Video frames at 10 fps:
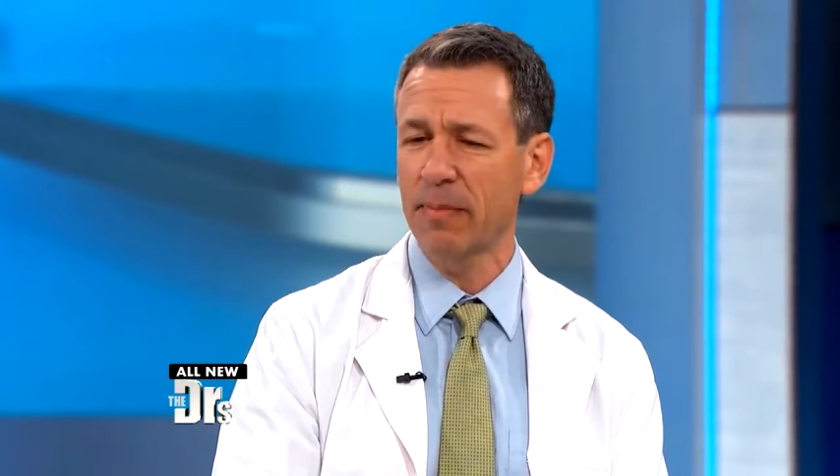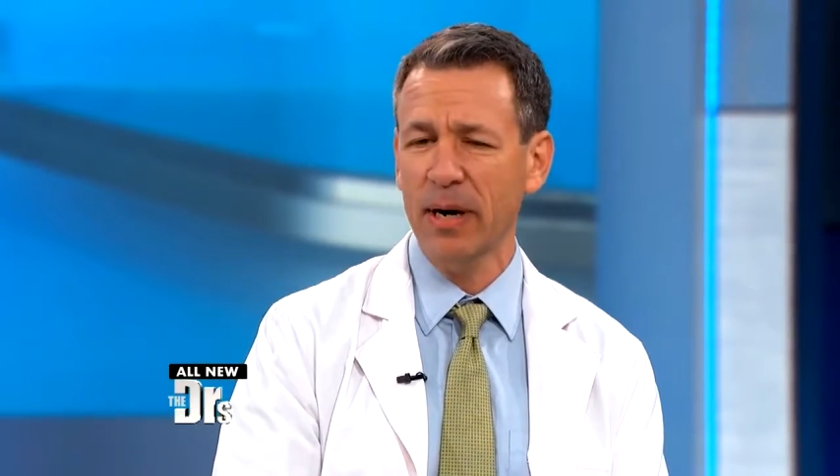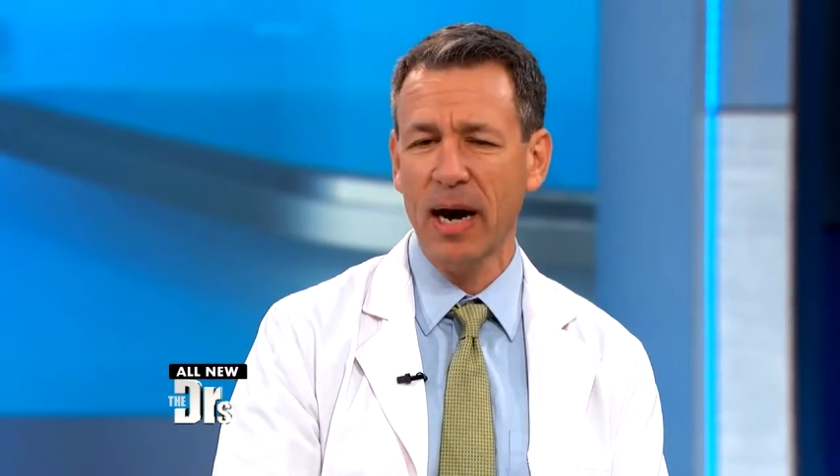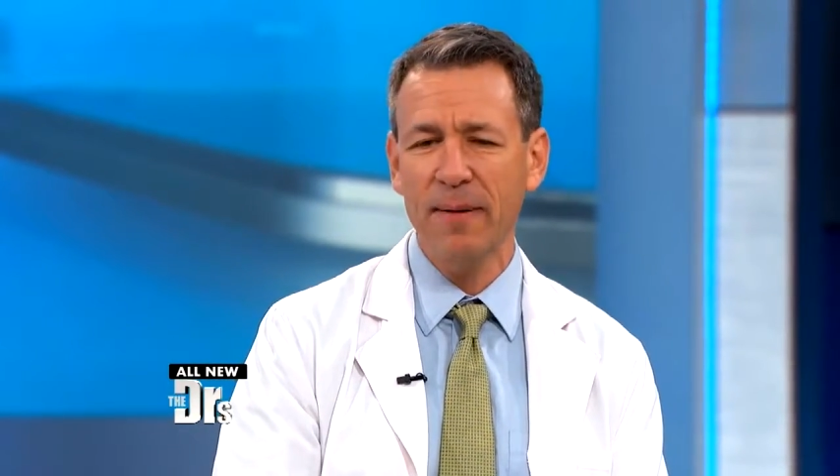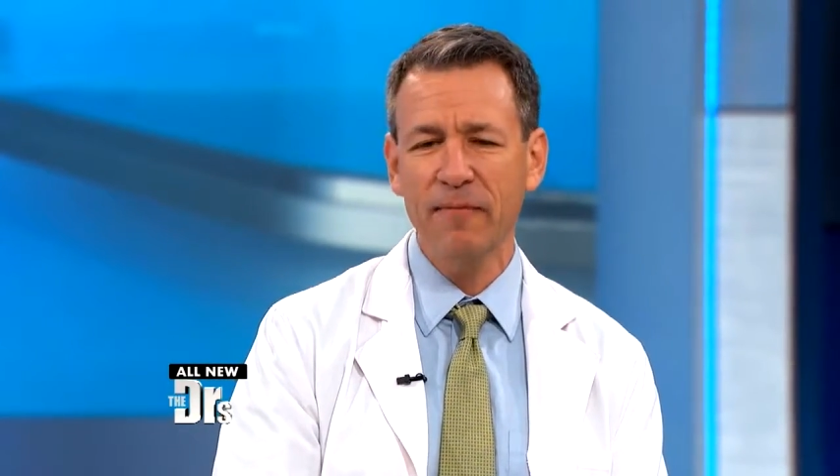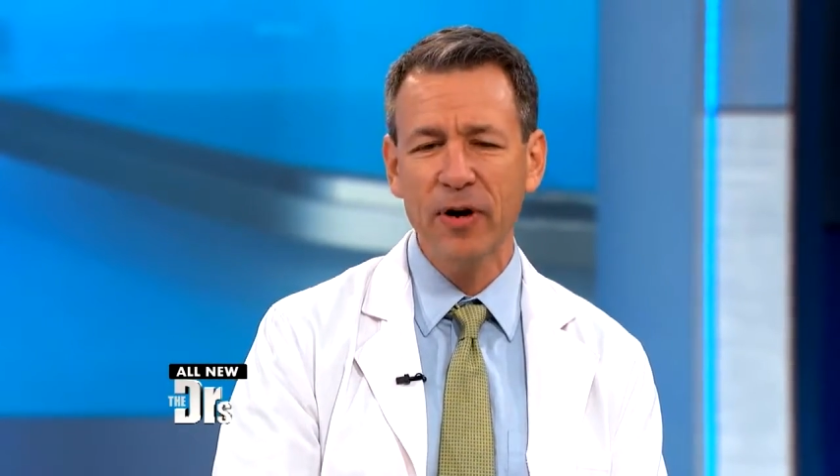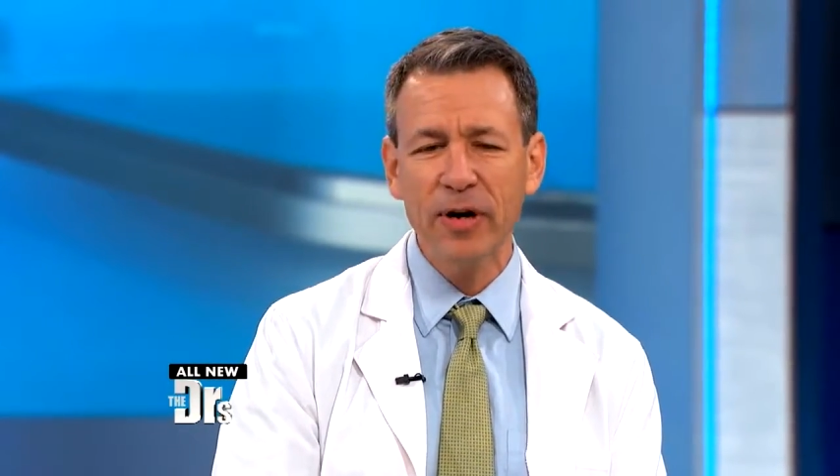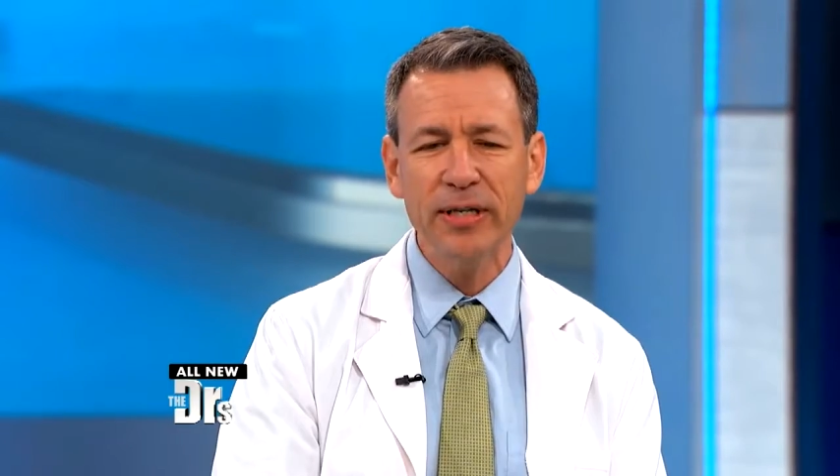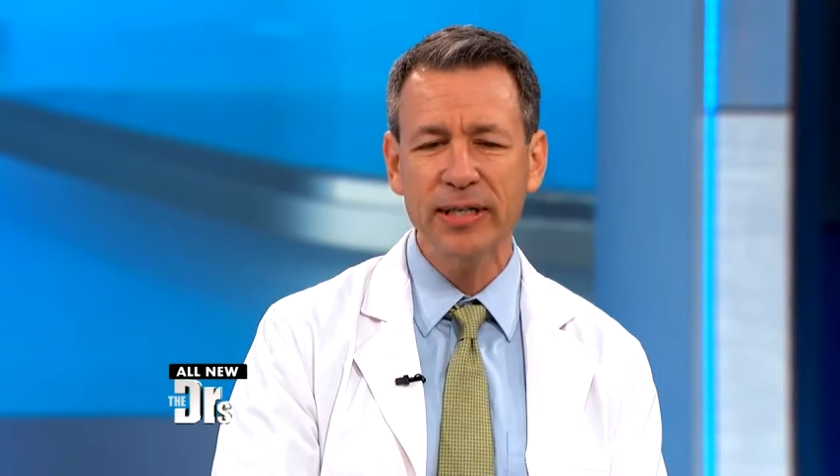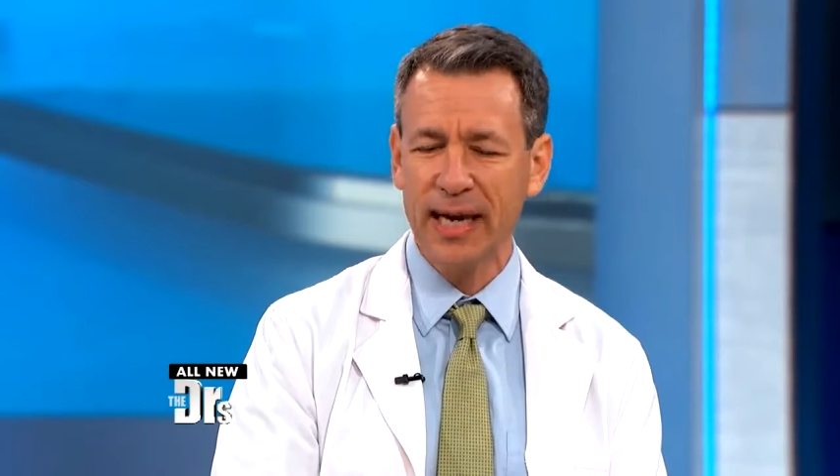but I'm
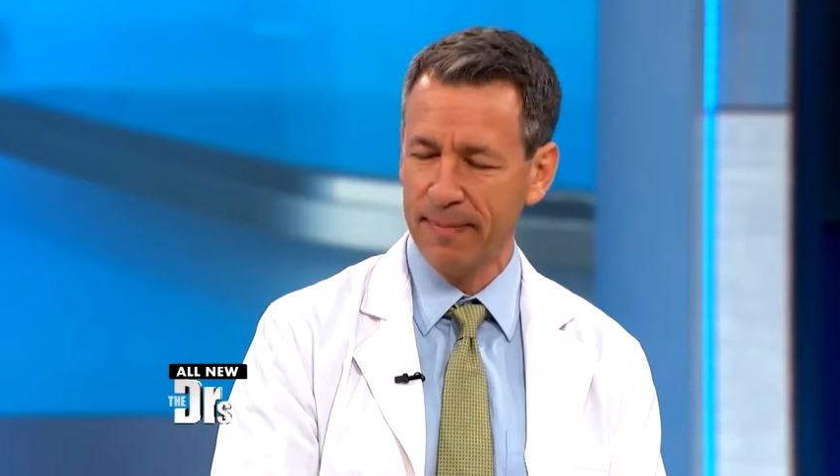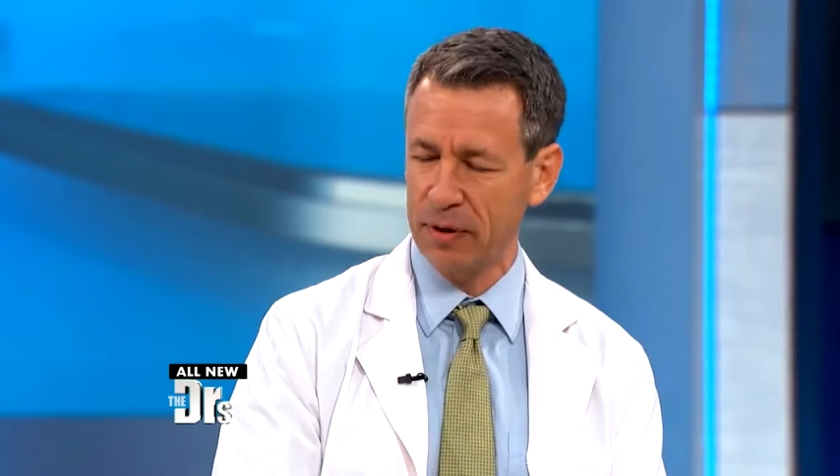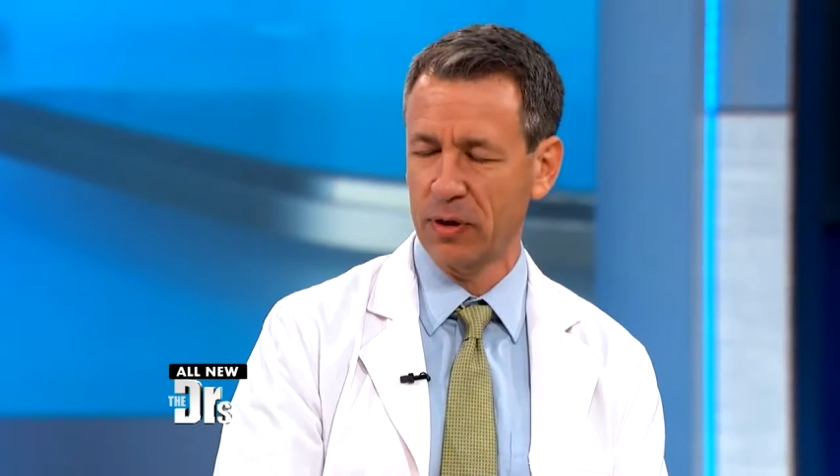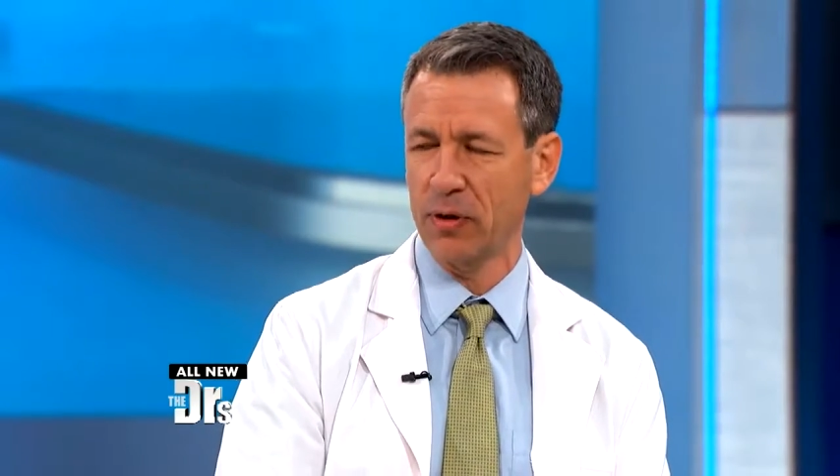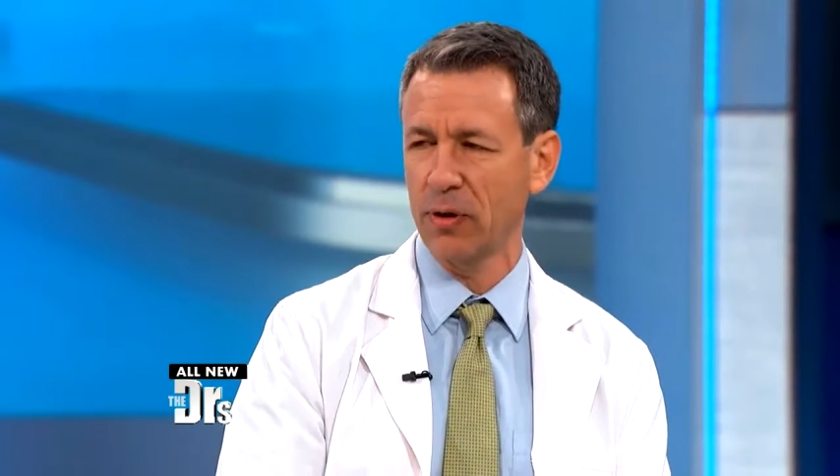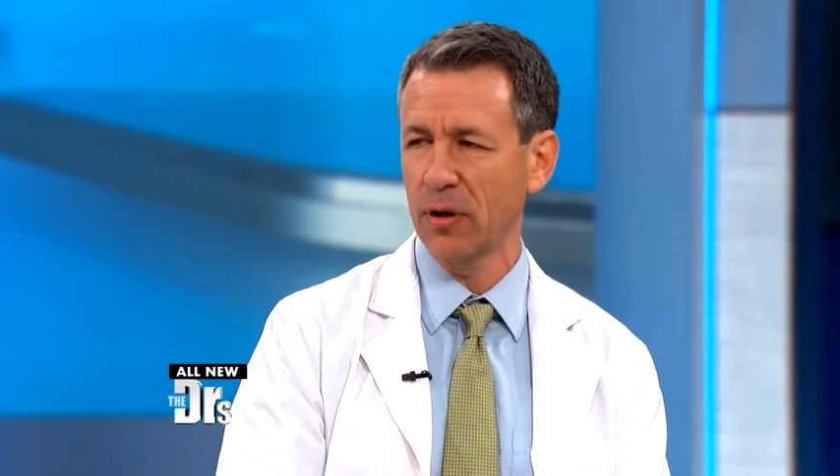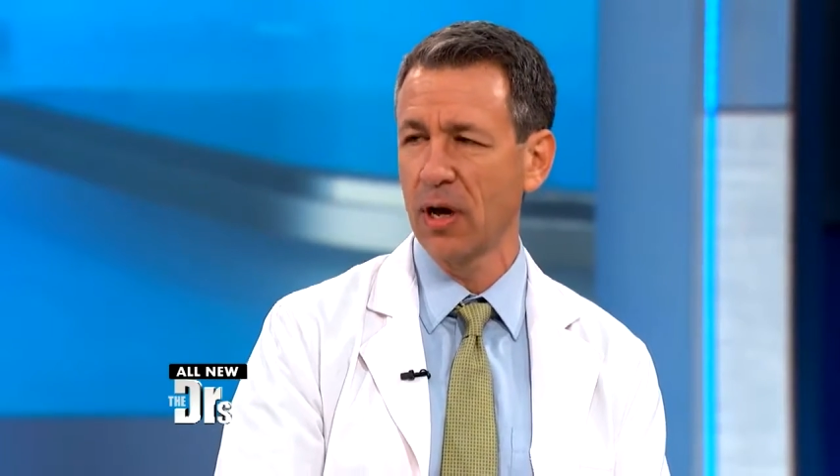very skeptical